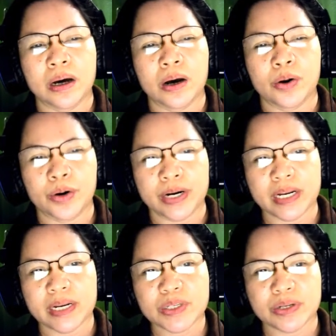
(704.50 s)
or he
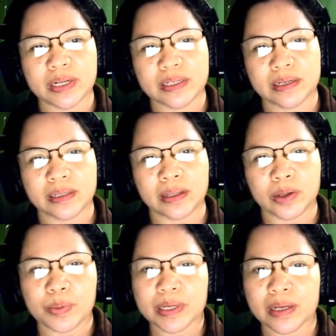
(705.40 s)
demonstrated that
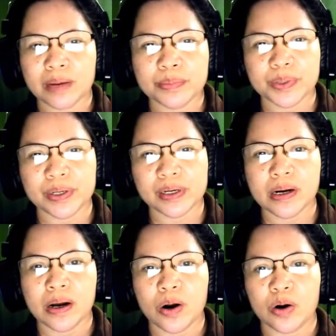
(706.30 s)
atomic number
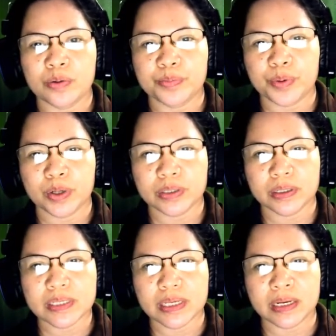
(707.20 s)
of
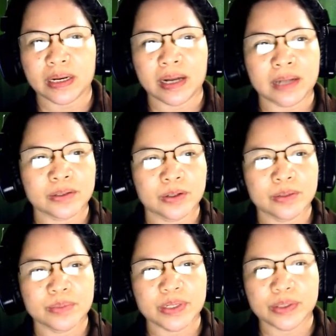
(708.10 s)
protons in an
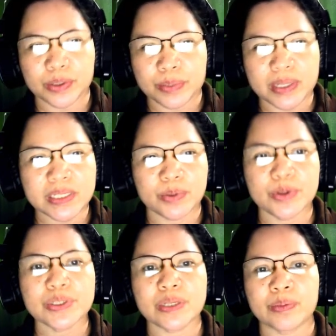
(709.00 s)
atom determines
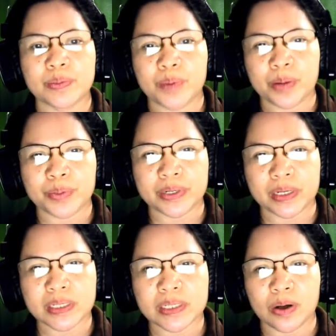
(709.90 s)
most of the
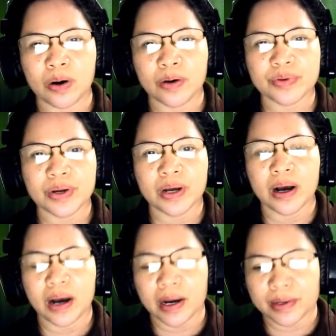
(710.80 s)
properties of
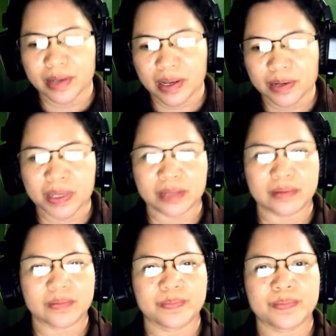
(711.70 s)
an element.
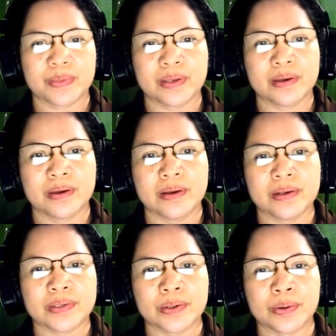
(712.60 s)

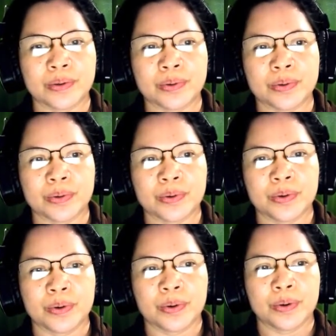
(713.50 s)
So,
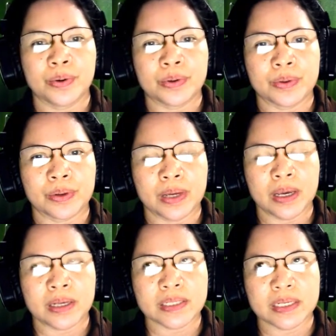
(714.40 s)

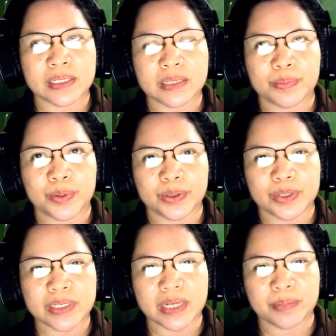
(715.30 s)
okay, since the
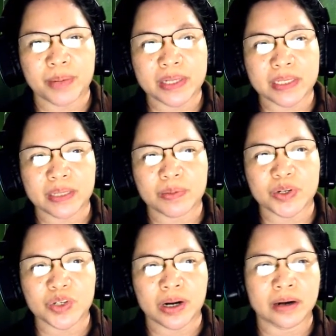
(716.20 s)
protons are the positively
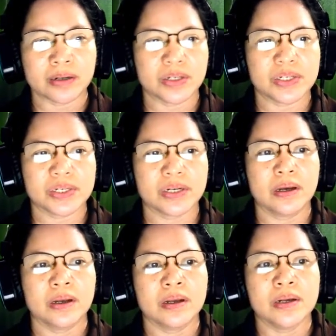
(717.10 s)
charged.
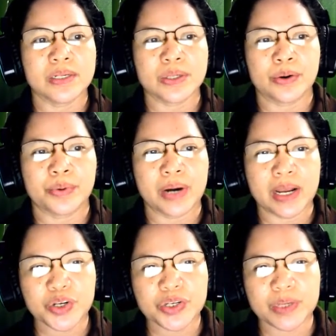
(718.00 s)
So,
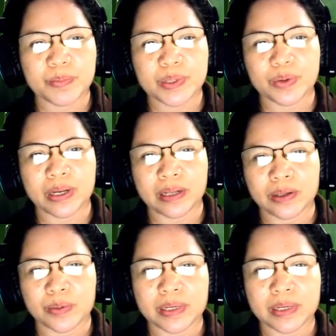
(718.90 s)
relationship between atomic